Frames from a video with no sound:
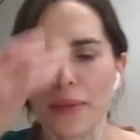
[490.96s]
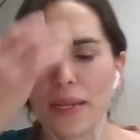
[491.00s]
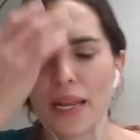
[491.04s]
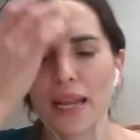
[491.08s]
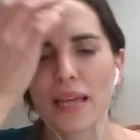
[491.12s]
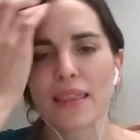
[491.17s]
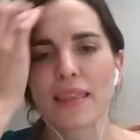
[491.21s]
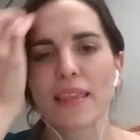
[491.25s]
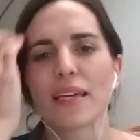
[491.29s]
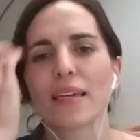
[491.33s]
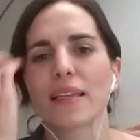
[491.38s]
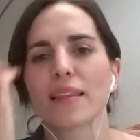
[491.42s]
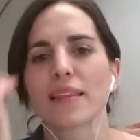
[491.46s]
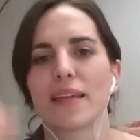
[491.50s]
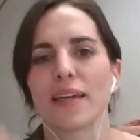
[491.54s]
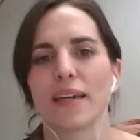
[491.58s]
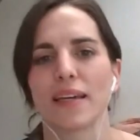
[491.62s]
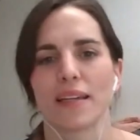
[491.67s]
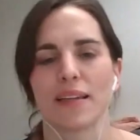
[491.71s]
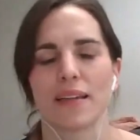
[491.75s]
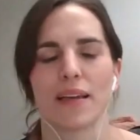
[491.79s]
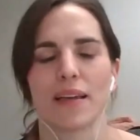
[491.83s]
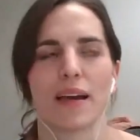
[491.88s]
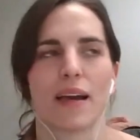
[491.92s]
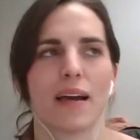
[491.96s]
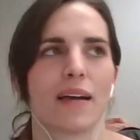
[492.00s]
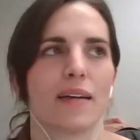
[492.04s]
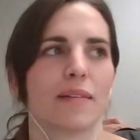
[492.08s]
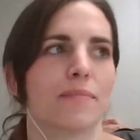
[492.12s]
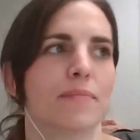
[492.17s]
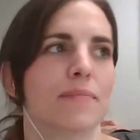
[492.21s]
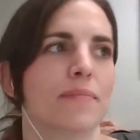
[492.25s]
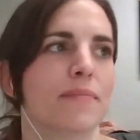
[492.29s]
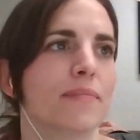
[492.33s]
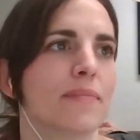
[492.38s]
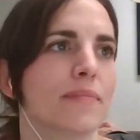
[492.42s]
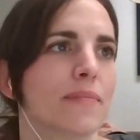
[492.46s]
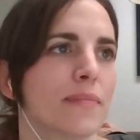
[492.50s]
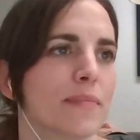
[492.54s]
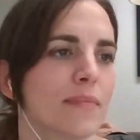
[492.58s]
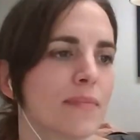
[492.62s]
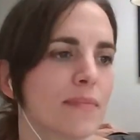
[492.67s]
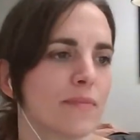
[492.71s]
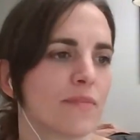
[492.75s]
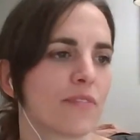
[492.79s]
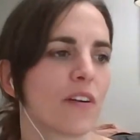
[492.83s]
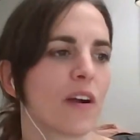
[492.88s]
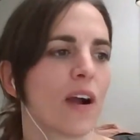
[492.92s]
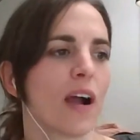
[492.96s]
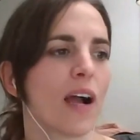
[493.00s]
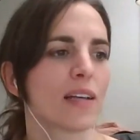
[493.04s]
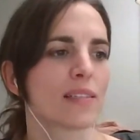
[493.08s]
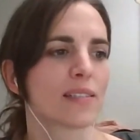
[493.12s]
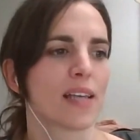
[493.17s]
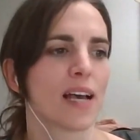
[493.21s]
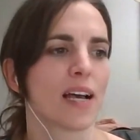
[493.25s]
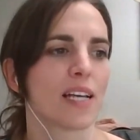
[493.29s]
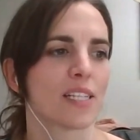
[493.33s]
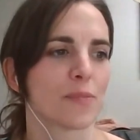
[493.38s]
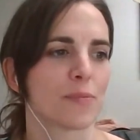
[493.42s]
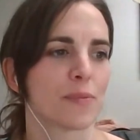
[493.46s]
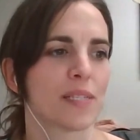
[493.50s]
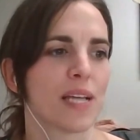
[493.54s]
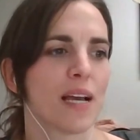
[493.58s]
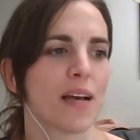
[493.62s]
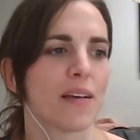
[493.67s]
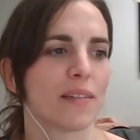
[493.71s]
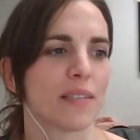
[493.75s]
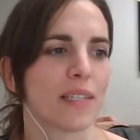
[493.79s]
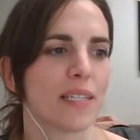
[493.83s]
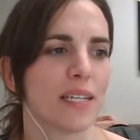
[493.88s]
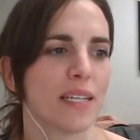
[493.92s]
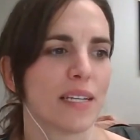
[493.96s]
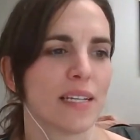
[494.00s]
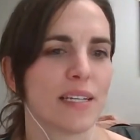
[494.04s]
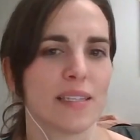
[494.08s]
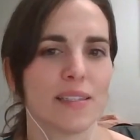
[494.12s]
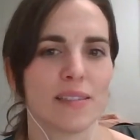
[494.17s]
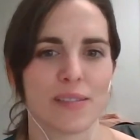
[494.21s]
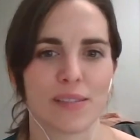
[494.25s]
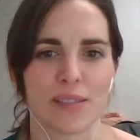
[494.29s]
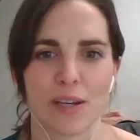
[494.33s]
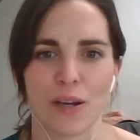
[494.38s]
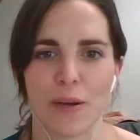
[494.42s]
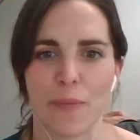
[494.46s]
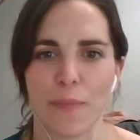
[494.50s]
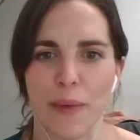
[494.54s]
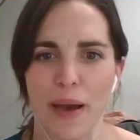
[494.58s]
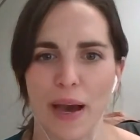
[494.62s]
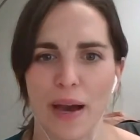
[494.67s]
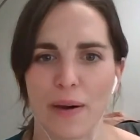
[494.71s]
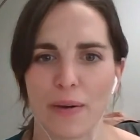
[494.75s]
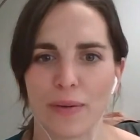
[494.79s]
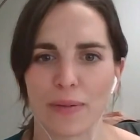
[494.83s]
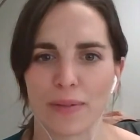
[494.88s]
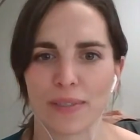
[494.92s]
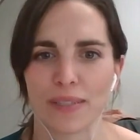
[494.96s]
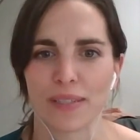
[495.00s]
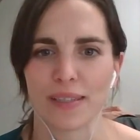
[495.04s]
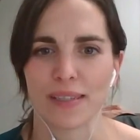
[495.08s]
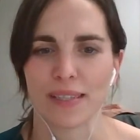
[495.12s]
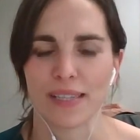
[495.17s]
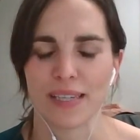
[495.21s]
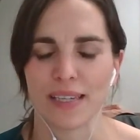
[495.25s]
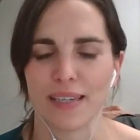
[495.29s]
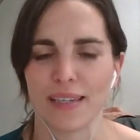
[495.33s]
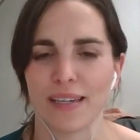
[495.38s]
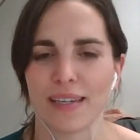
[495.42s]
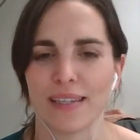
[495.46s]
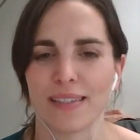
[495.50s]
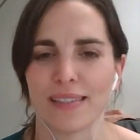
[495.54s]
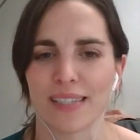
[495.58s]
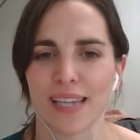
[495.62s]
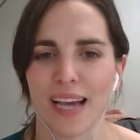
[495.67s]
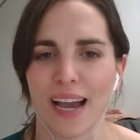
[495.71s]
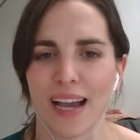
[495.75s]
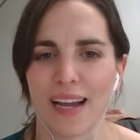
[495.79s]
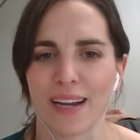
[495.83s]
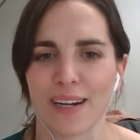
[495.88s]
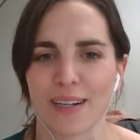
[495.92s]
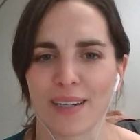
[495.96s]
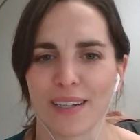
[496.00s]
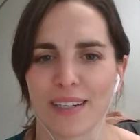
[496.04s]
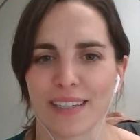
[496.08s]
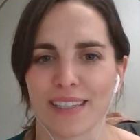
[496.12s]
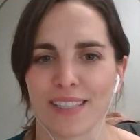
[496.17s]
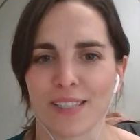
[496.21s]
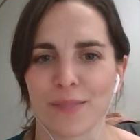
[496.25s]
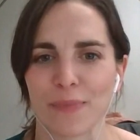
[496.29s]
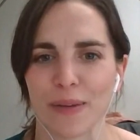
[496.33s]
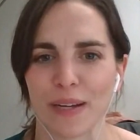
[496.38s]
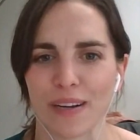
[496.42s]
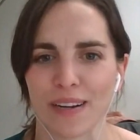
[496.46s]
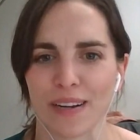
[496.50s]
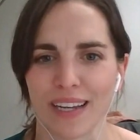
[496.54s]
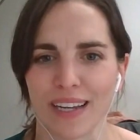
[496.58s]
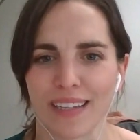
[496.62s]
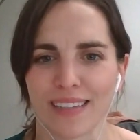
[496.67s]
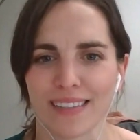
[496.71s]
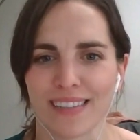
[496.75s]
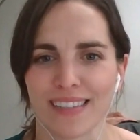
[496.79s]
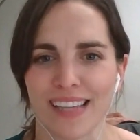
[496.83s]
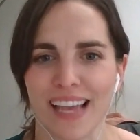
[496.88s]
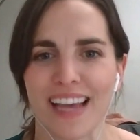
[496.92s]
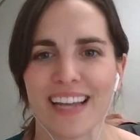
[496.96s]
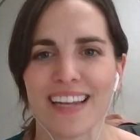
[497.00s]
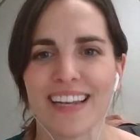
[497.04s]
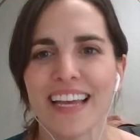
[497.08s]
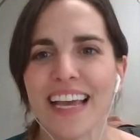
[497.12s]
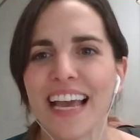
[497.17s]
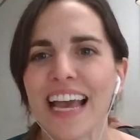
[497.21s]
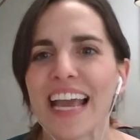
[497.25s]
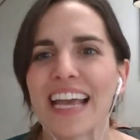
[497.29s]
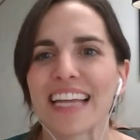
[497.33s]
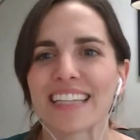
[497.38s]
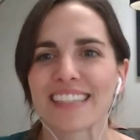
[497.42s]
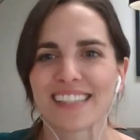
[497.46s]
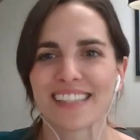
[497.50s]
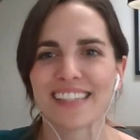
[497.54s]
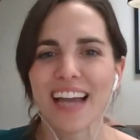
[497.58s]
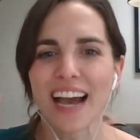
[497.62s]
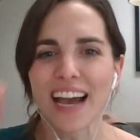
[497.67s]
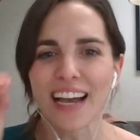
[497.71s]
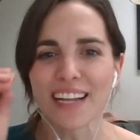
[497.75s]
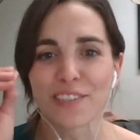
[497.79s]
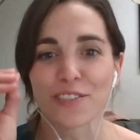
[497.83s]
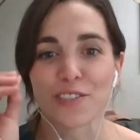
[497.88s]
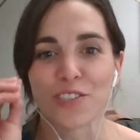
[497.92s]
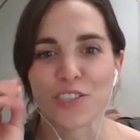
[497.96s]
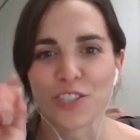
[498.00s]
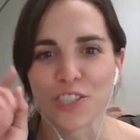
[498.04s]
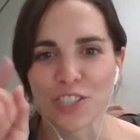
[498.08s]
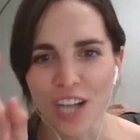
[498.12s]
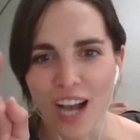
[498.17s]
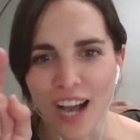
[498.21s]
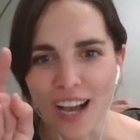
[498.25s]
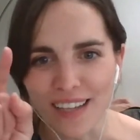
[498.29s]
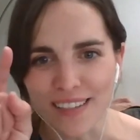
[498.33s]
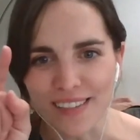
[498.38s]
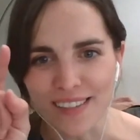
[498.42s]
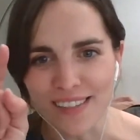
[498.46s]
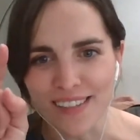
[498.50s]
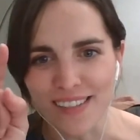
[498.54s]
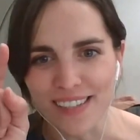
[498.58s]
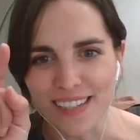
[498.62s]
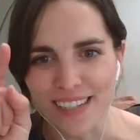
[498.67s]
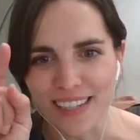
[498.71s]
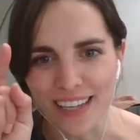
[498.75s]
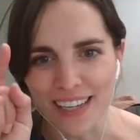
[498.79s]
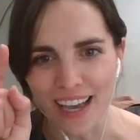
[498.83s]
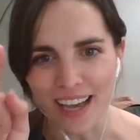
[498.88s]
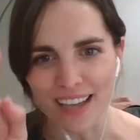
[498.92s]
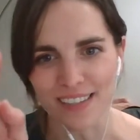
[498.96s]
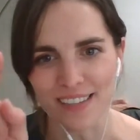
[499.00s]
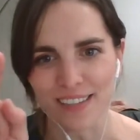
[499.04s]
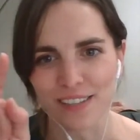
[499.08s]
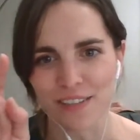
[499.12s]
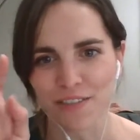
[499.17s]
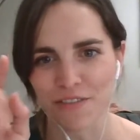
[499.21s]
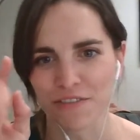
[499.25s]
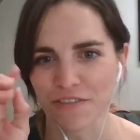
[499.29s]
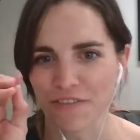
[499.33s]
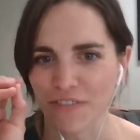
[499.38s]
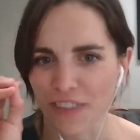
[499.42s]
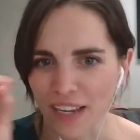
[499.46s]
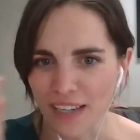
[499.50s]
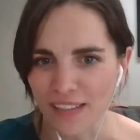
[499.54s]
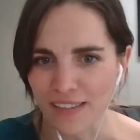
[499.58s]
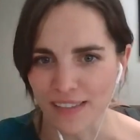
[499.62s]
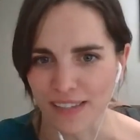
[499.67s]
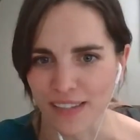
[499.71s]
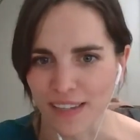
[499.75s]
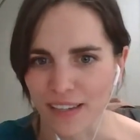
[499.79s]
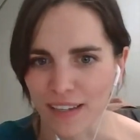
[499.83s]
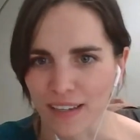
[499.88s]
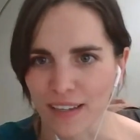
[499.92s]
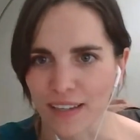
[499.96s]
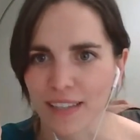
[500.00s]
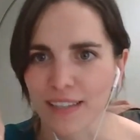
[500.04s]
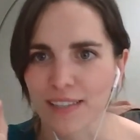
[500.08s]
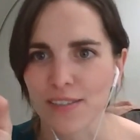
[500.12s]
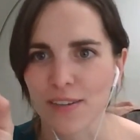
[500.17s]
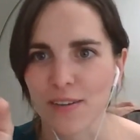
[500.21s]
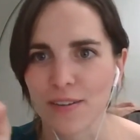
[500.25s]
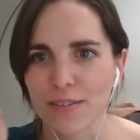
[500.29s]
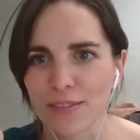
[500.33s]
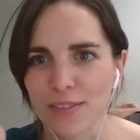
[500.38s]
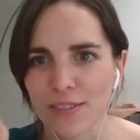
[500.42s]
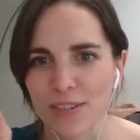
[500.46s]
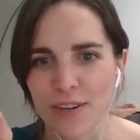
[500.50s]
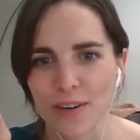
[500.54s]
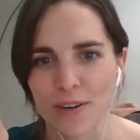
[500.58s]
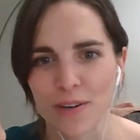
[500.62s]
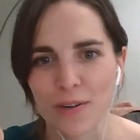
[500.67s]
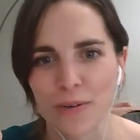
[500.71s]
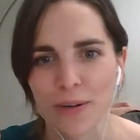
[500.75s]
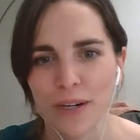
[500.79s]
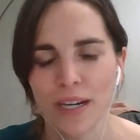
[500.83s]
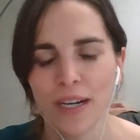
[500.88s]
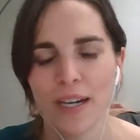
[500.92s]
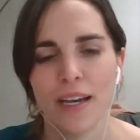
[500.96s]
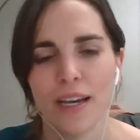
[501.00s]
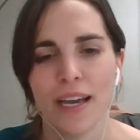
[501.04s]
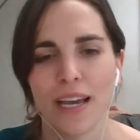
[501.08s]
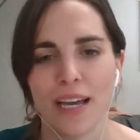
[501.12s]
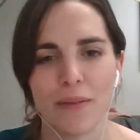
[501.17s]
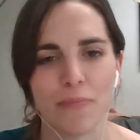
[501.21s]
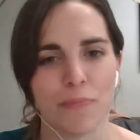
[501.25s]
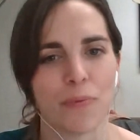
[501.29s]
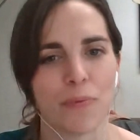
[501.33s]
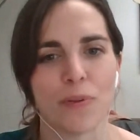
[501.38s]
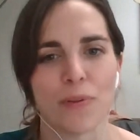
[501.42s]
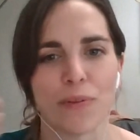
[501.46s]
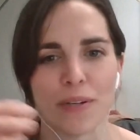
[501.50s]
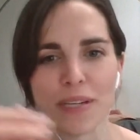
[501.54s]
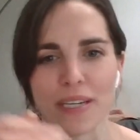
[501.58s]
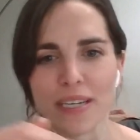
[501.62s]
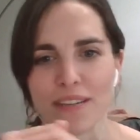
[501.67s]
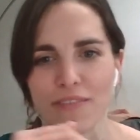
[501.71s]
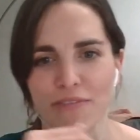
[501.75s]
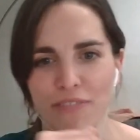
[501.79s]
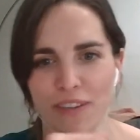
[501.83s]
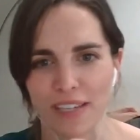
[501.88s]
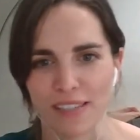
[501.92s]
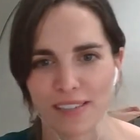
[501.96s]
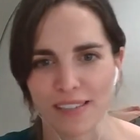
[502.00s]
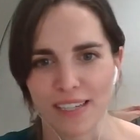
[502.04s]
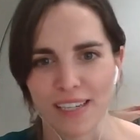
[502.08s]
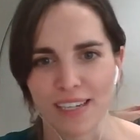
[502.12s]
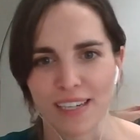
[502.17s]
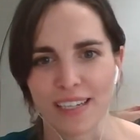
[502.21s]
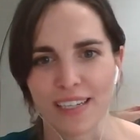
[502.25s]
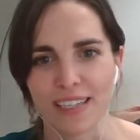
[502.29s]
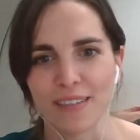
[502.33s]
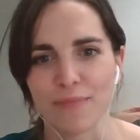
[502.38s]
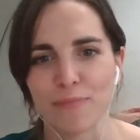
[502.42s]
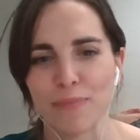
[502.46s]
I think that for us, hospitality is about the entire experience. And it's not just guest facing, it's also employee facing.